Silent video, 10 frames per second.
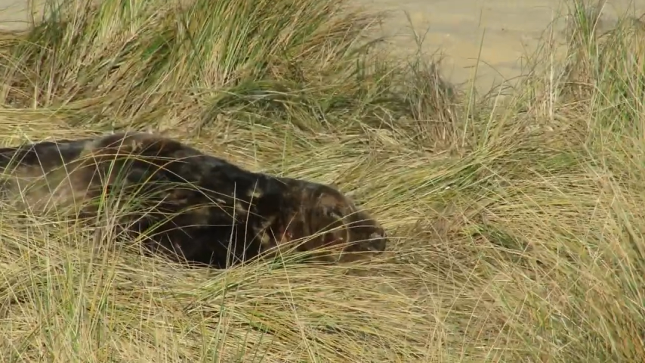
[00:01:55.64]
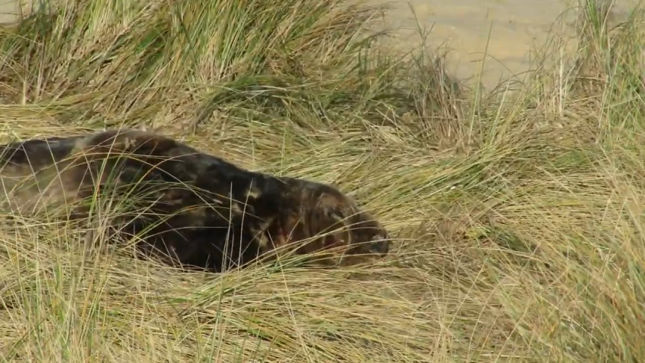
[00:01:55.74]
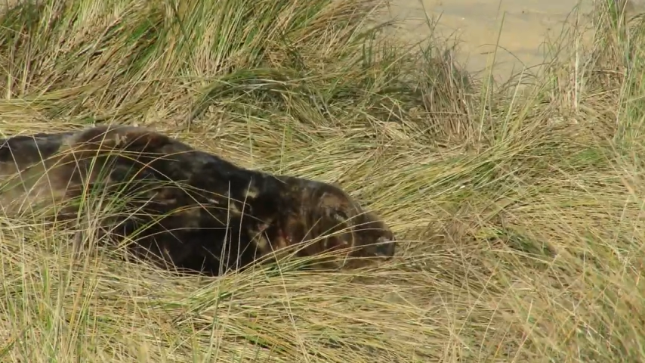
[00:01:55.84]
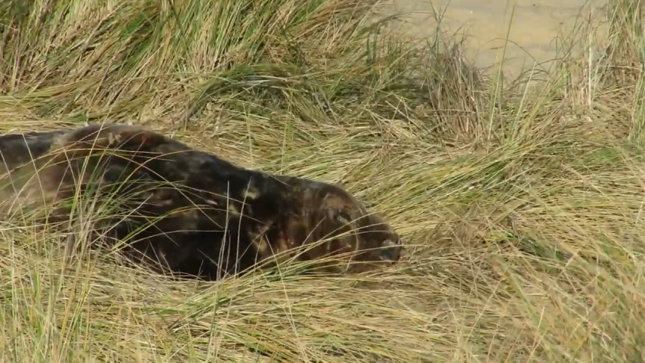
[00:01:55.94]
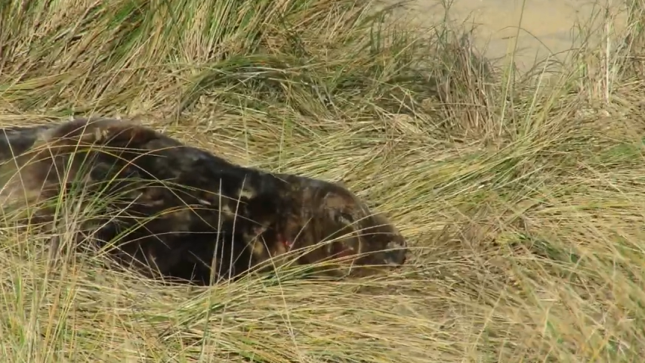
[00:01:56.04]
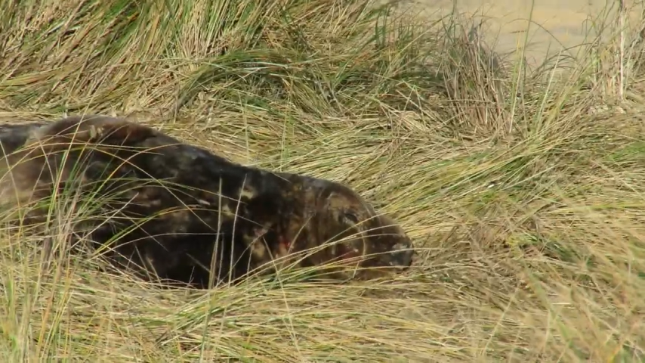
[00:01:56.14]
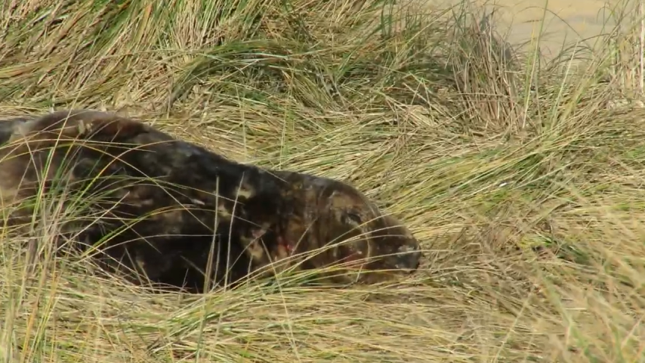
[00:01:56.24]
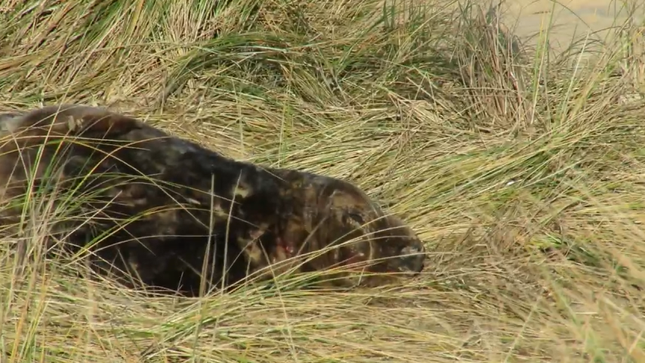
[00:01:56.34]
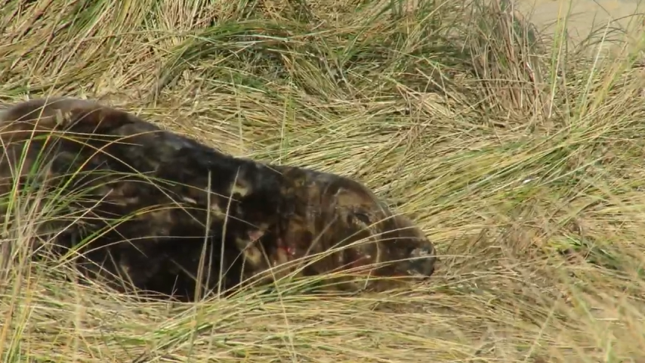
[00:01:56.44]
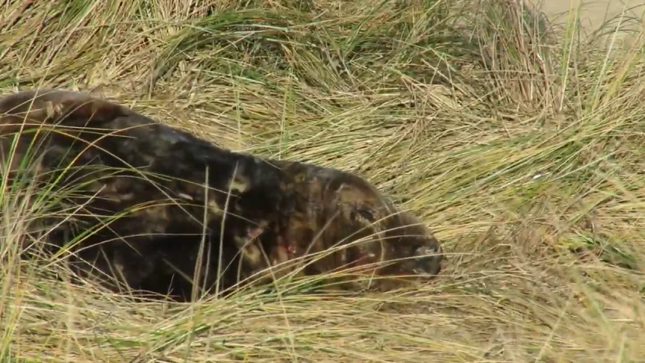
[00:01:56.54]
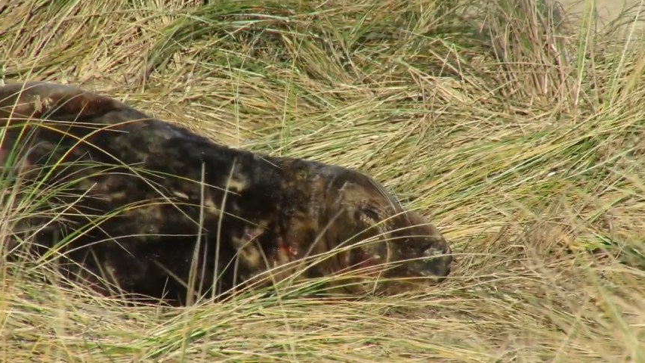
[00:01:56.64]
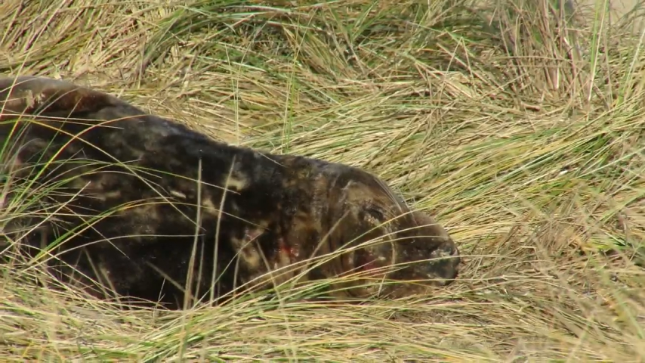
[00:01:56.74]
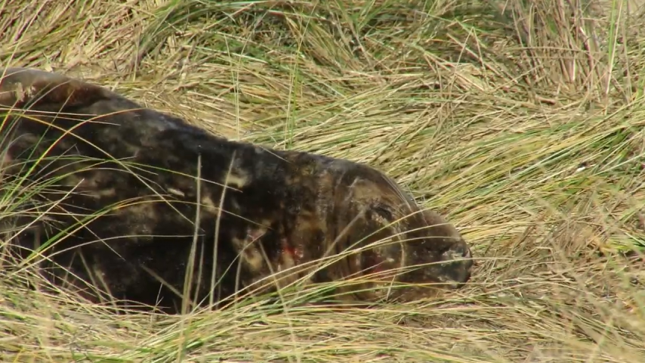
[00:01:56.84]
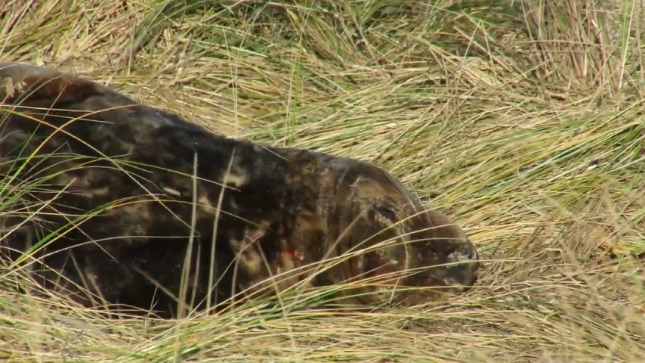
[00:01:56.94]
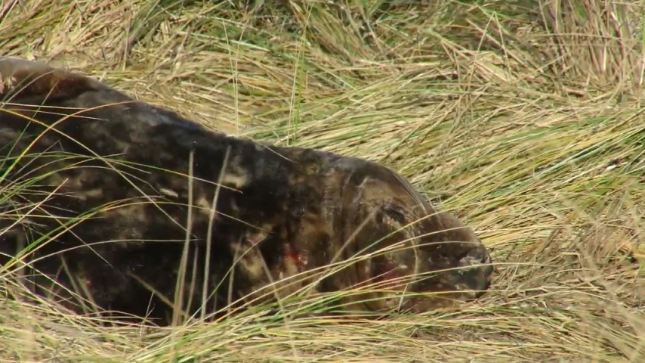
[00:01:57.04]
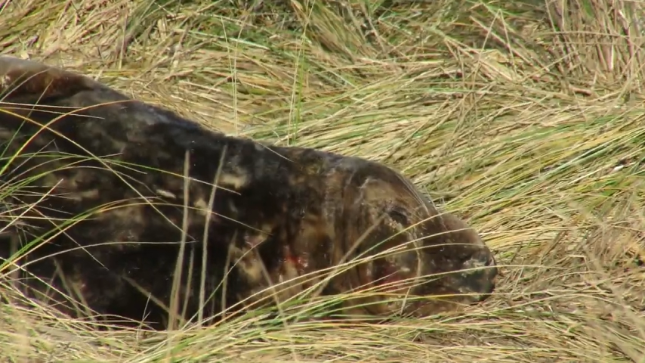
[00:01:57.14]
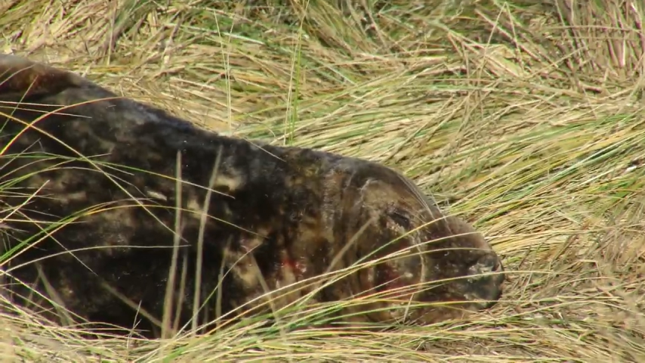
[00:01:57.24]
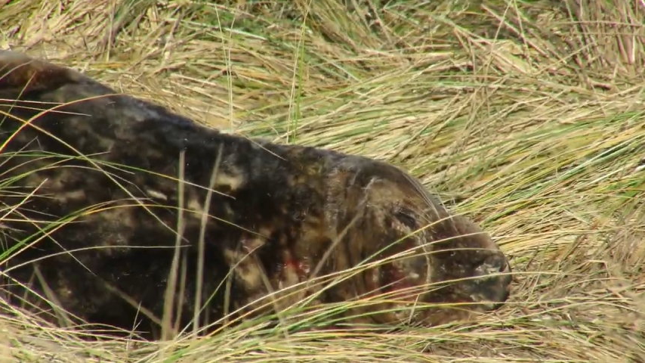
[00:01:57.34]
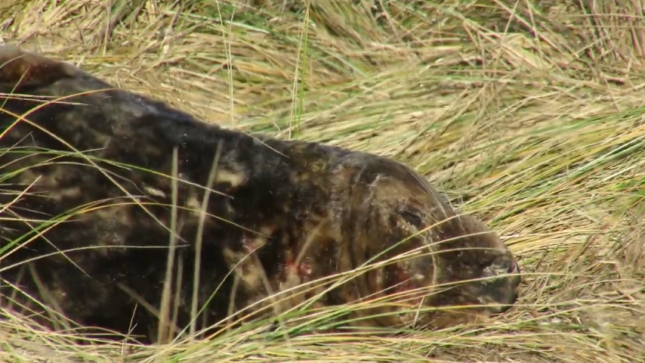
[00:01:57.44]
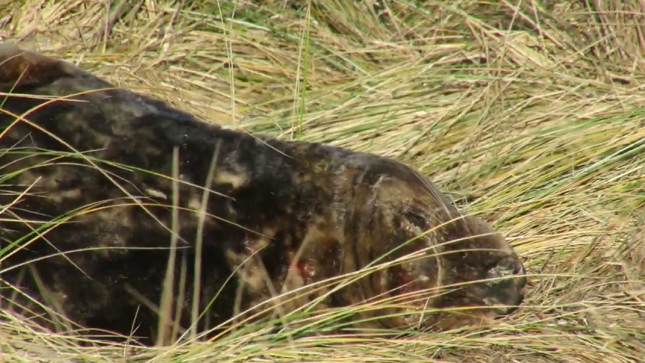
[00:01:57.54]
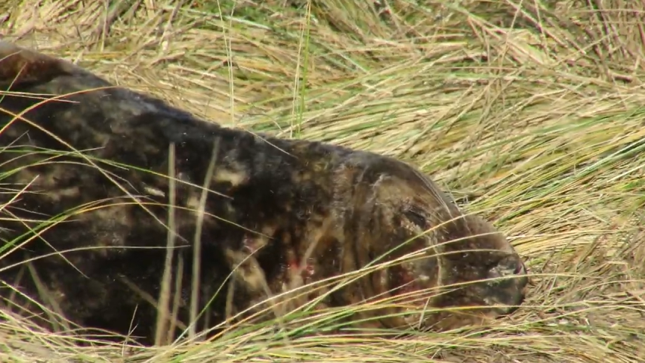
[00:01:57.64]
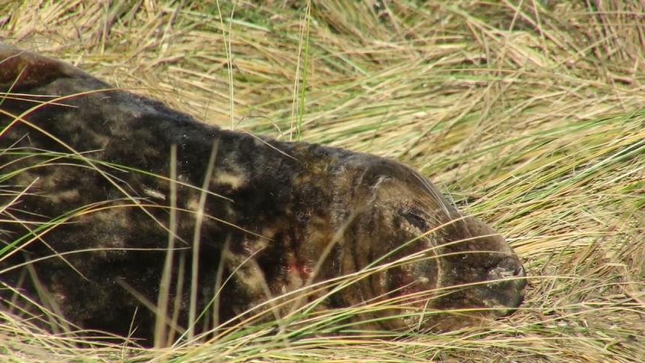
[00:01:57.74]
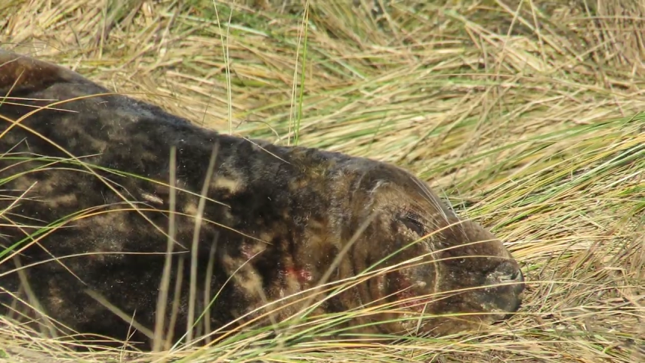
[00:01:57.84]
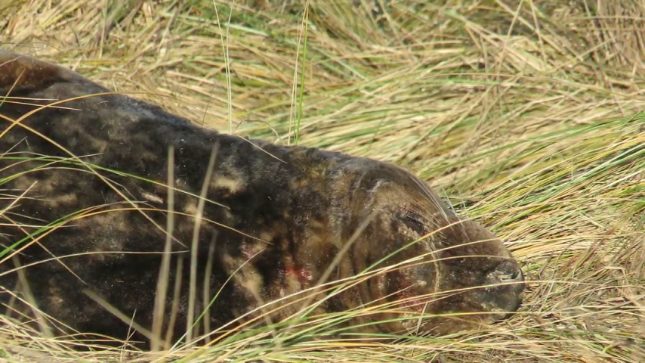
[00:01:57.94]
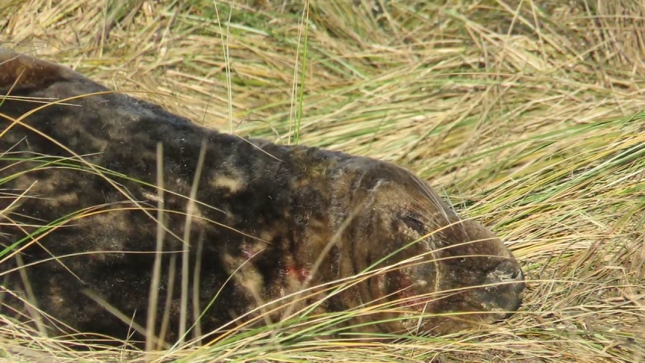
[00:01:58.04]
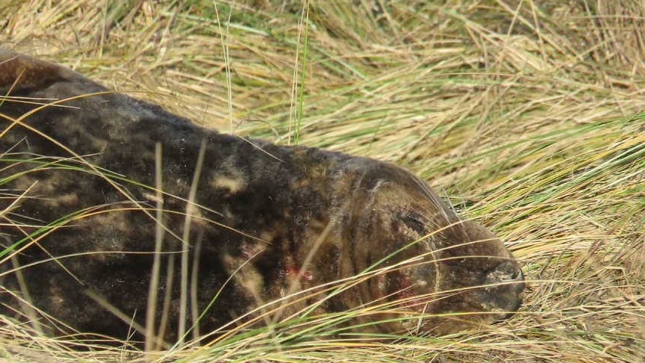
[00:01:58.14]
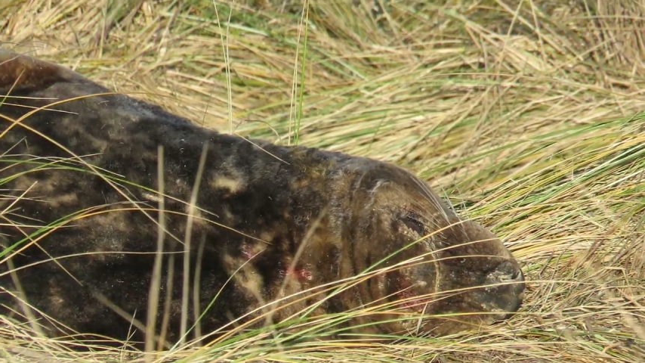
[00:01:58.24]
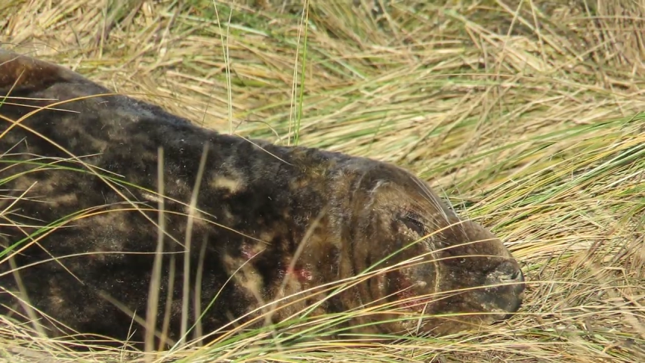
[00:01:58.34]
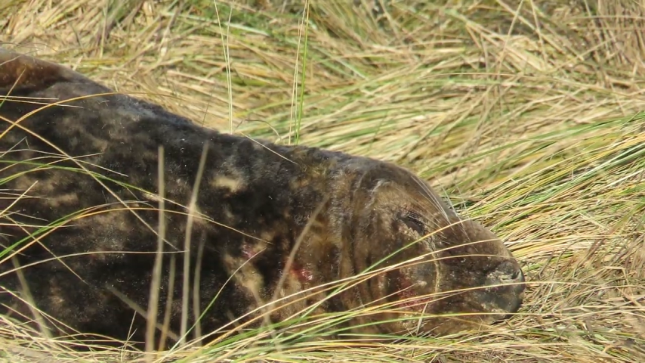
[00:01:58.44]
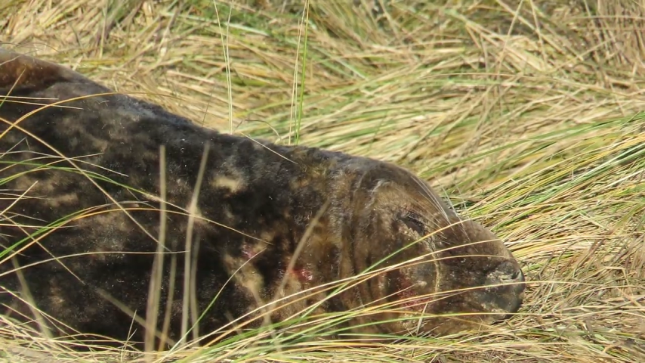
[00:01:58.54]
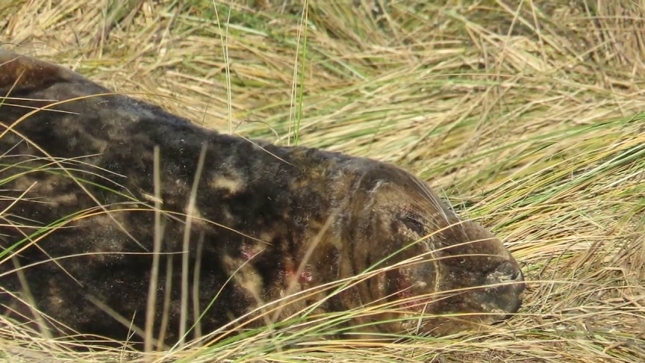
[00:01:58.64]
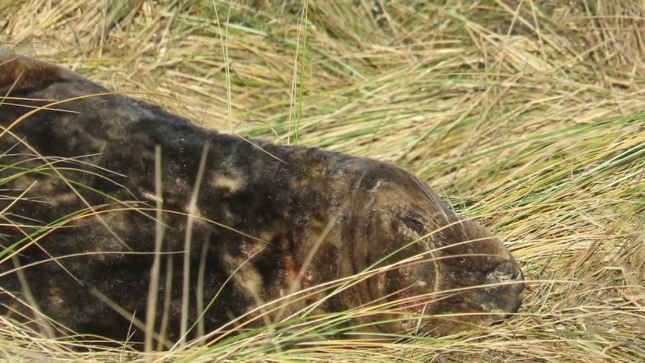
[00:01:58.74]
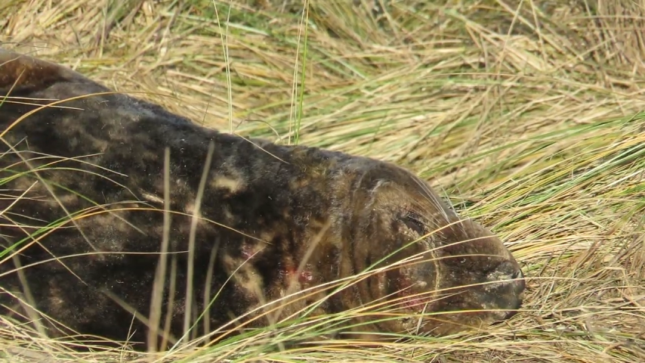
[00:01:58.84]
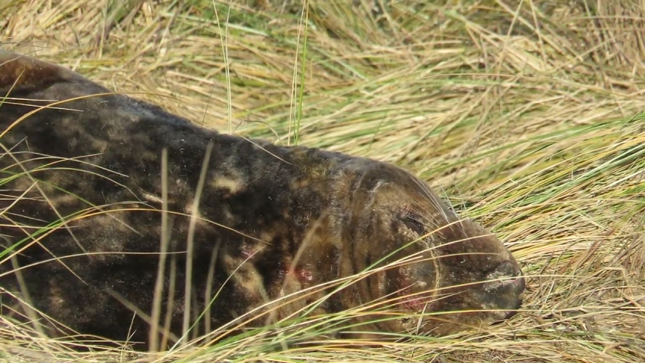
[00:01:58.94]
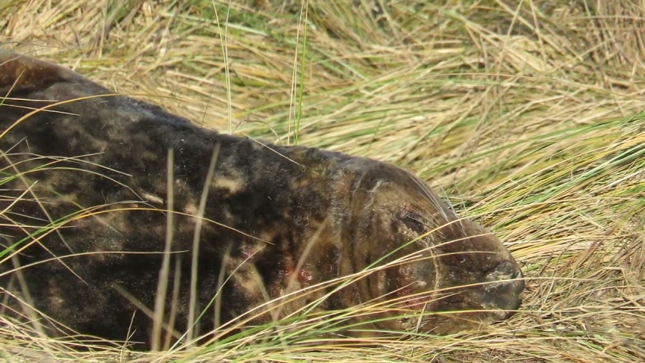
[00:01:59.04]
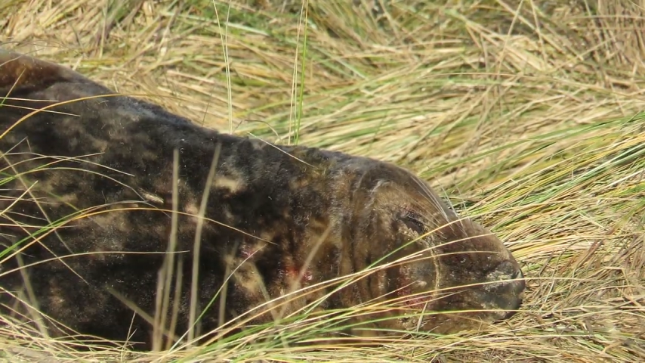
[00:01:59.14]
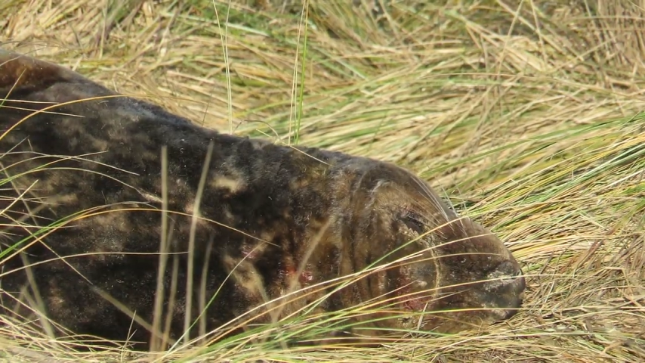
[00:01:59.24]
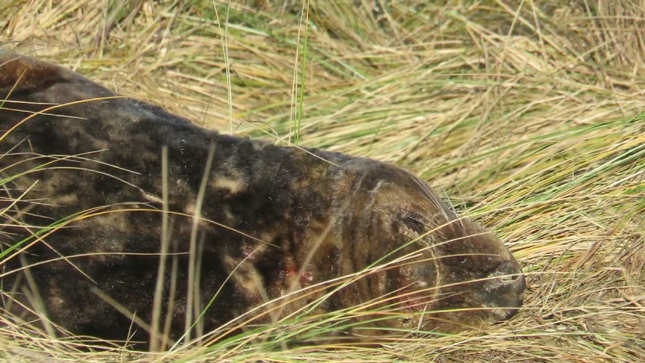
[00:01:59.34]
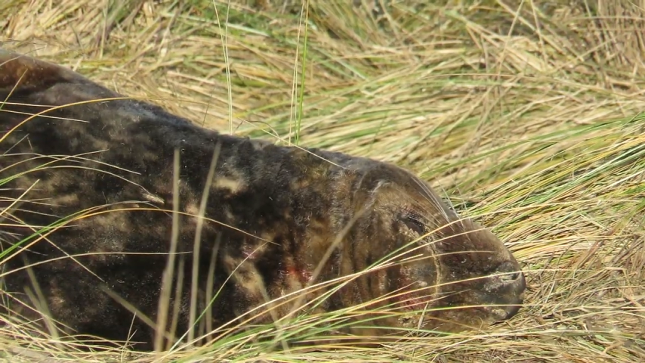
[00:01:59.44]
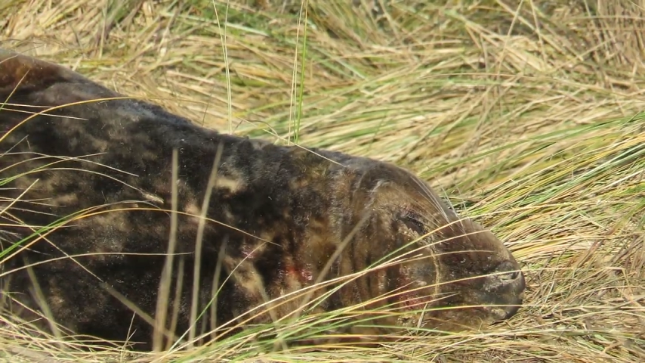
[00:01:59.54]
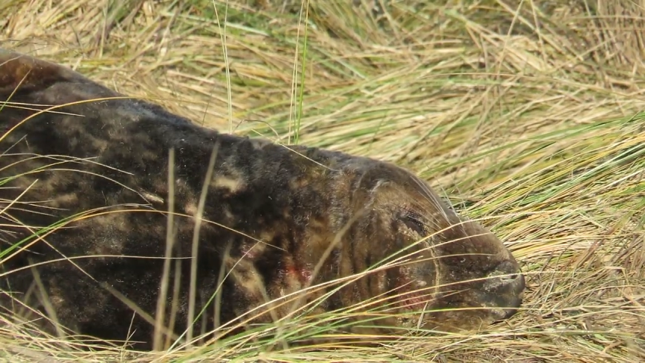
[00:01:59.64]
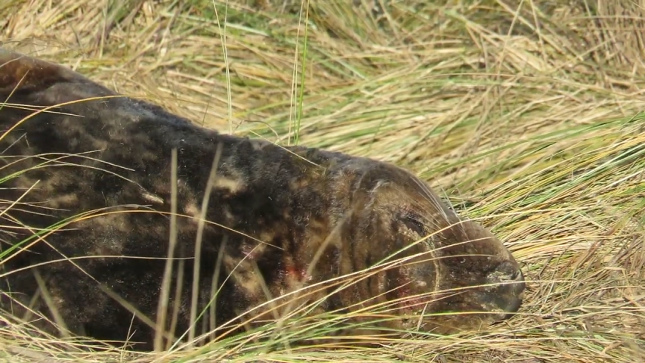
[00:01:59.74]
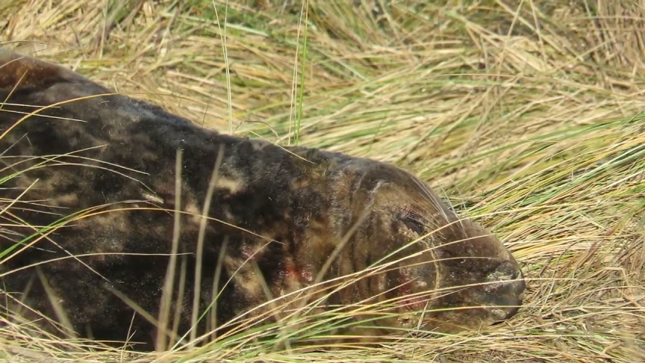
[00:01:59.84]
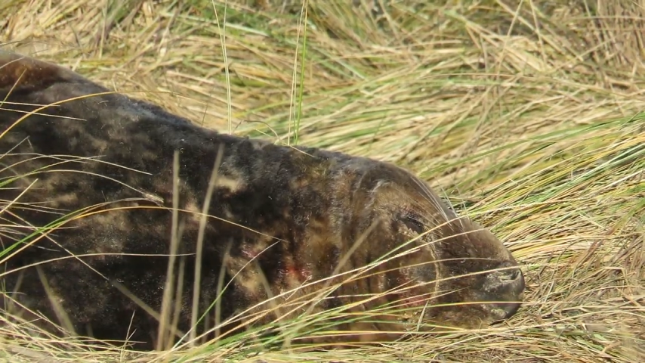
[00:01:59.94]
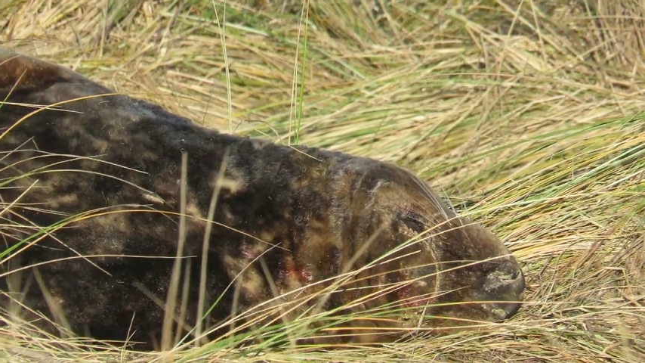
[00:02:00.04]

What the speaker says: [unreadable: no face in view]